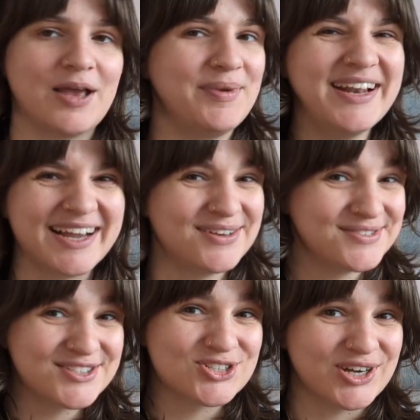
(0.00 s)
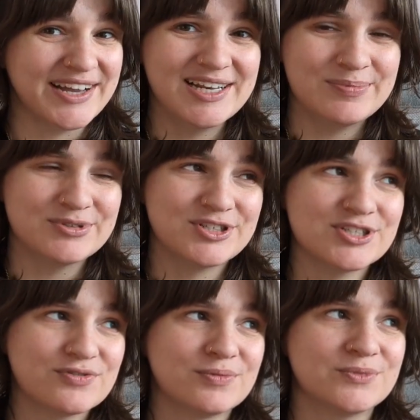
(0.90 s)
I mean, I haven't tried it, but
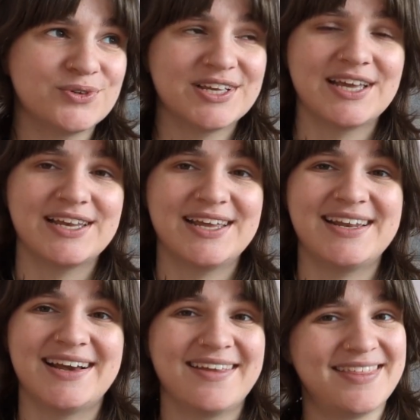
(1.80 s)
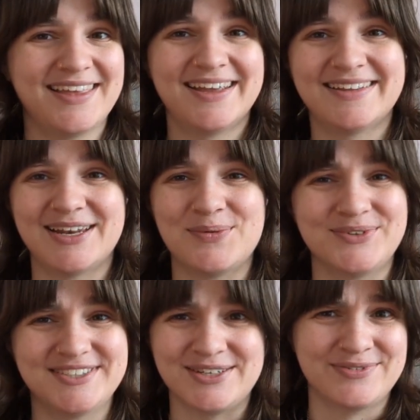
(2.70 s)
just from looking at it, I think that it
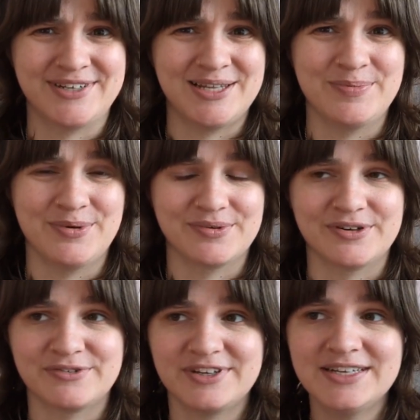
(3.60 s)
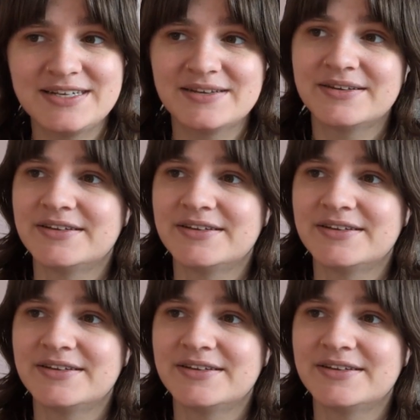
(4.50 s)
will definitely be worth it.